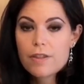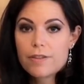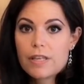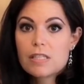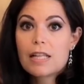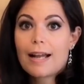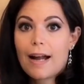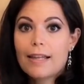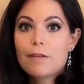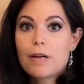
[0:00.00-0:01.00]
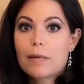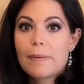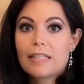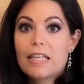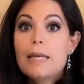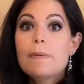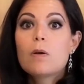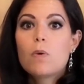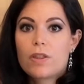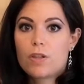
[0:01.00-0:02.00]
the things that I highly recommend
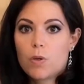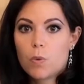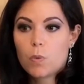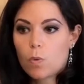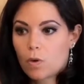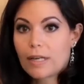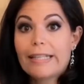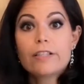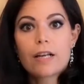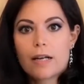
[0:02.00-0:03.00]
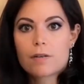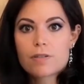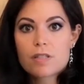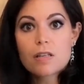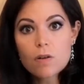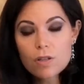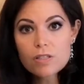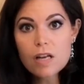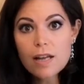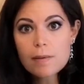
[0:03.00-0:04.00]
keeping with you or in your house at
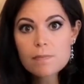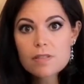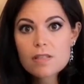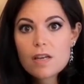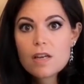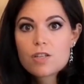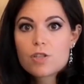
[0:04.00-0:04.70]
all times.